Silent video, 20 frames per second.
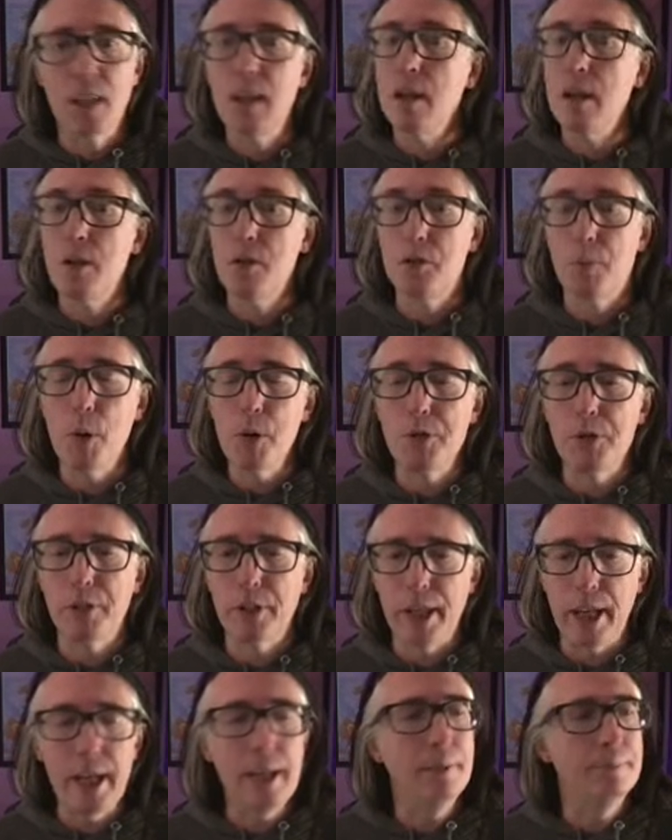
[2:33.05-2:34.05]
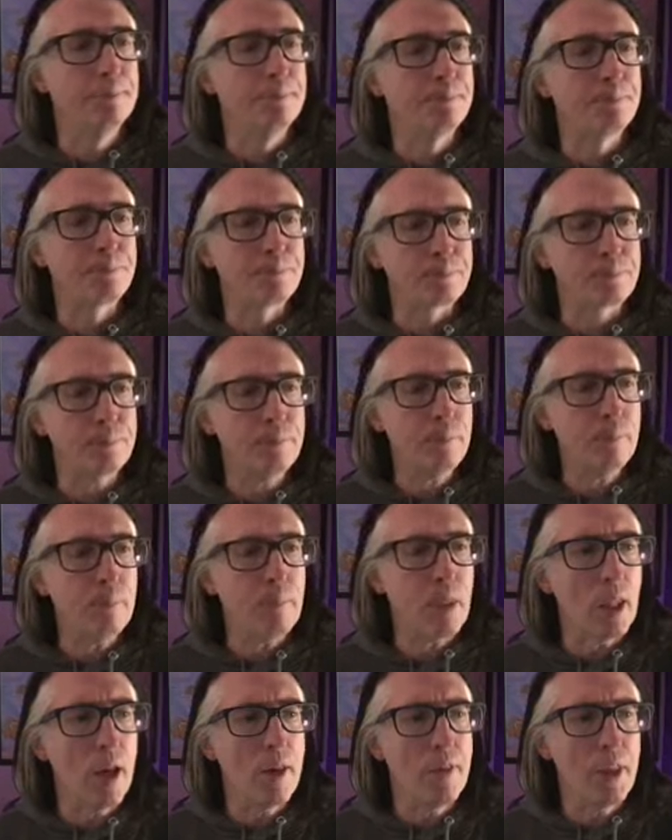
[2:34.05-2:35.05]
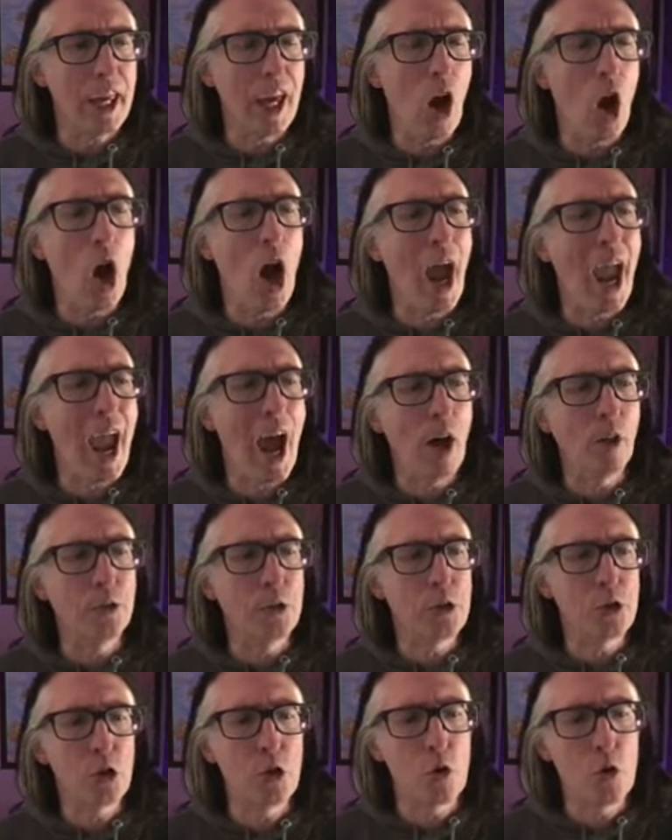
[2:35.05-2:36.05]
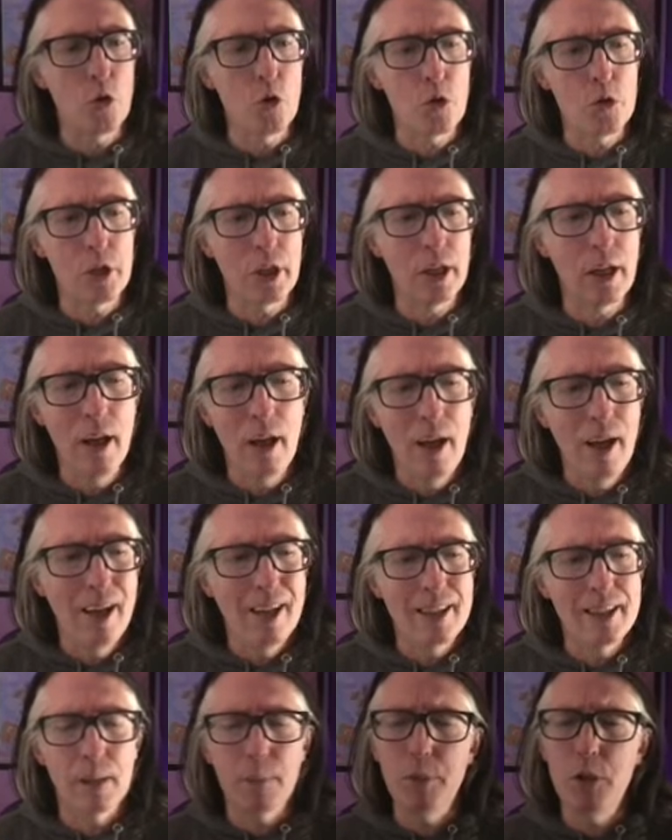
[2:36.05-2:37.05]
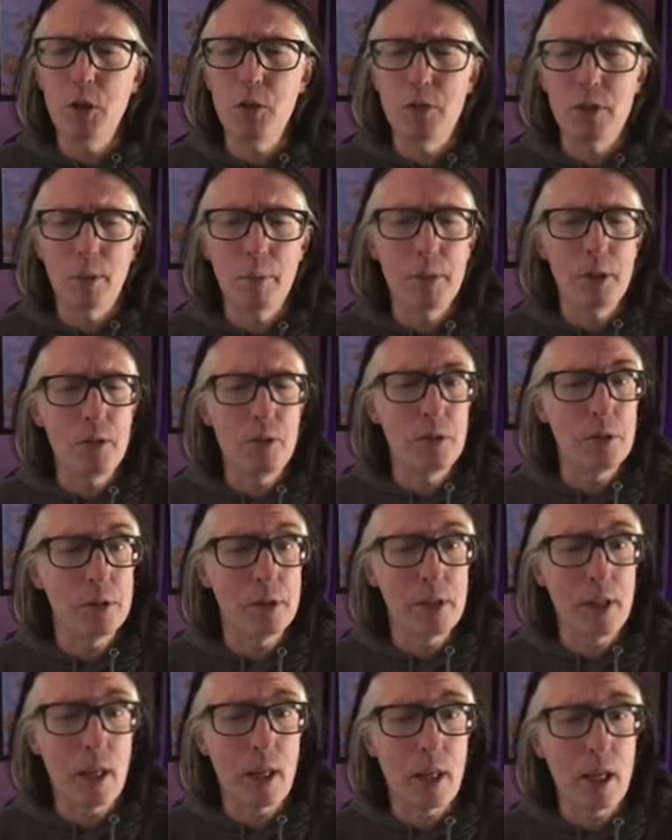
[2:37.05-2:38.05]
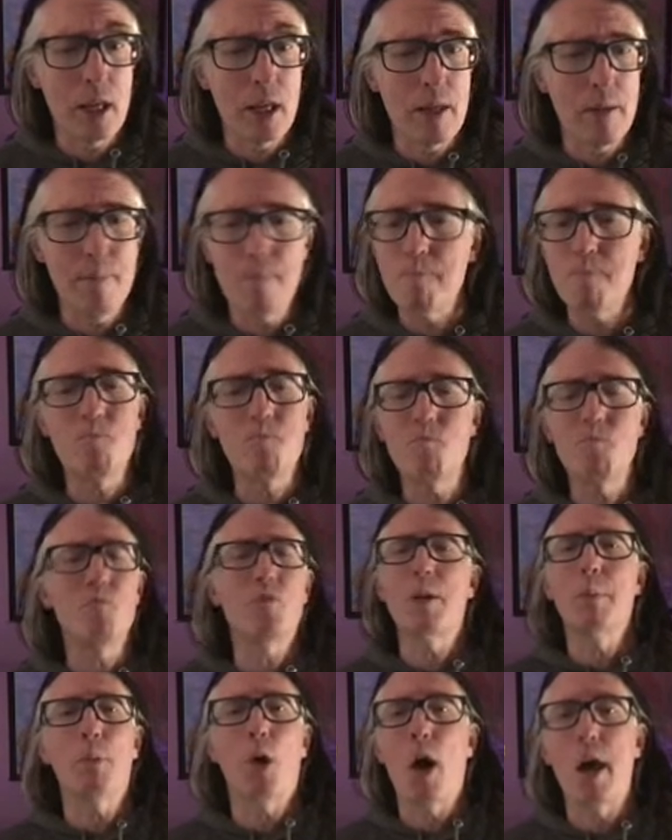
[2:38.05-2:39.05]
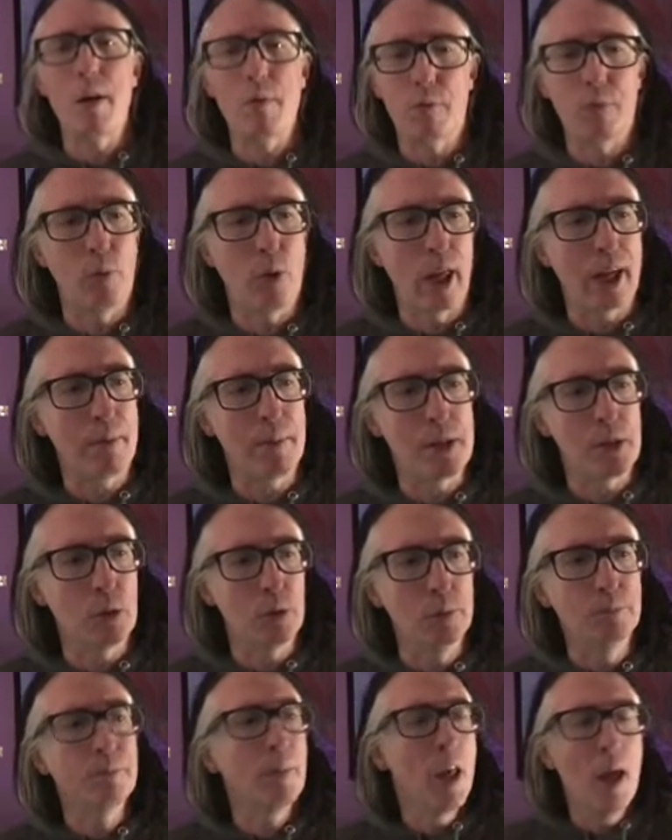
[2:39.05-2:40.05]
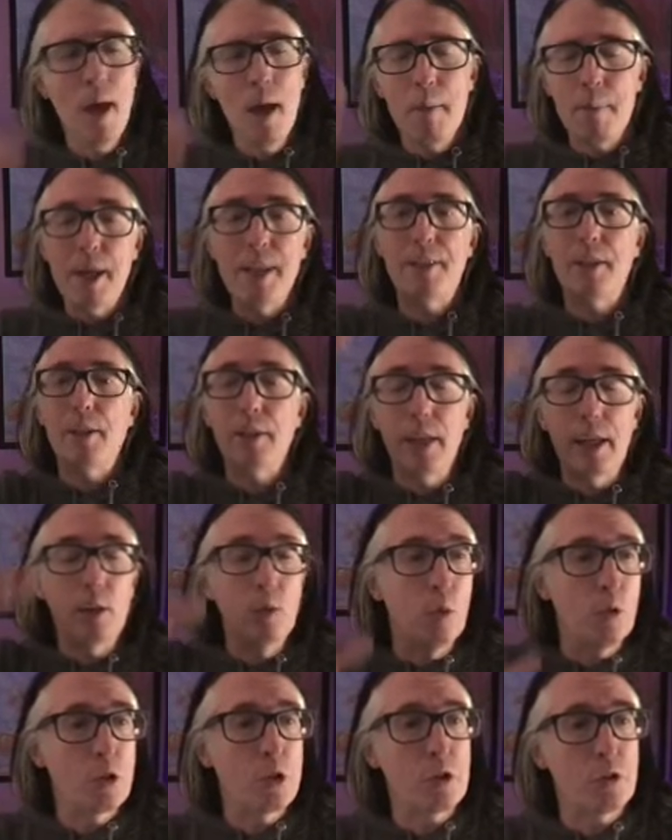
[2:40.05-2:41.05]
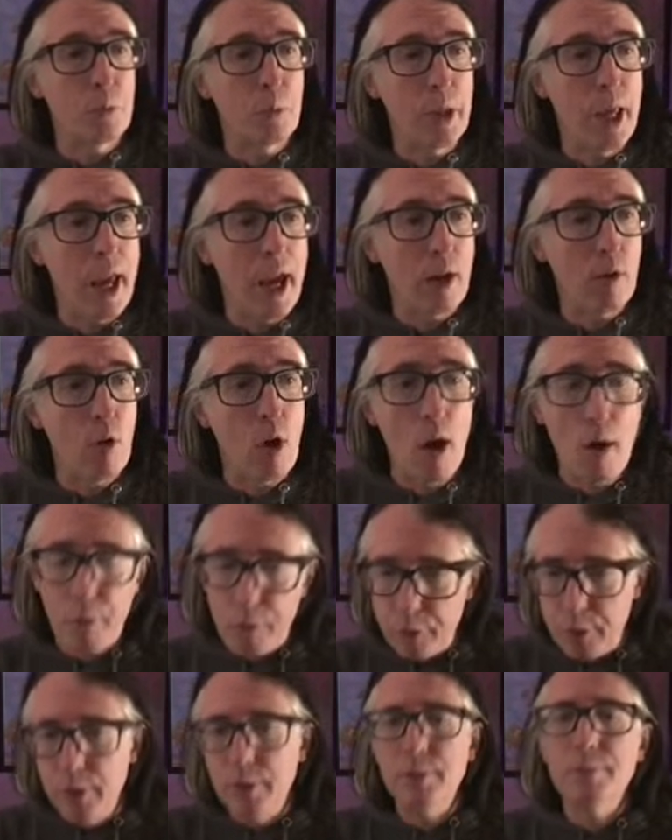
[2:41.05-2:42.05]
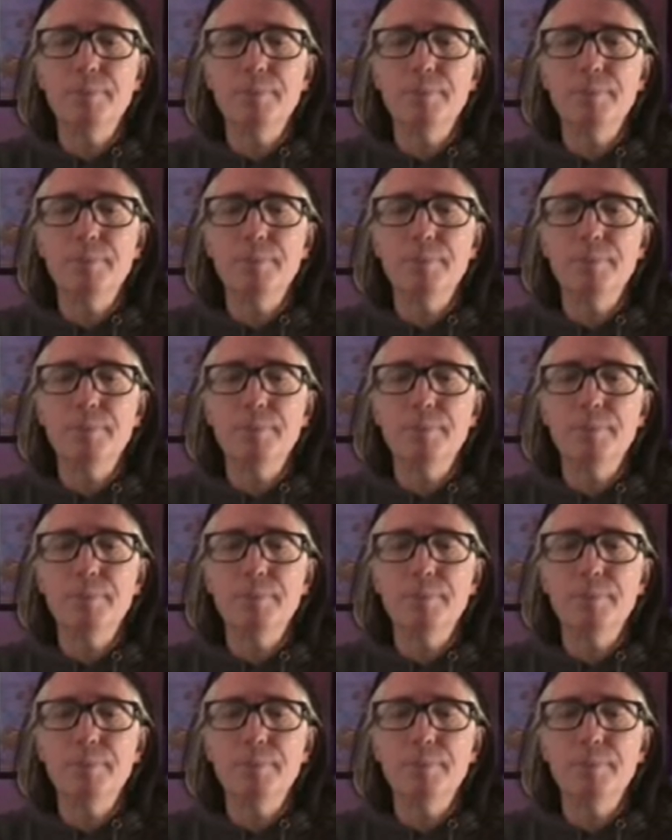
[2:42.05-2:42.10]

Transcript: Supposedly, the high altitude WWC, some kind of like missile, basically it launches from the aircraft,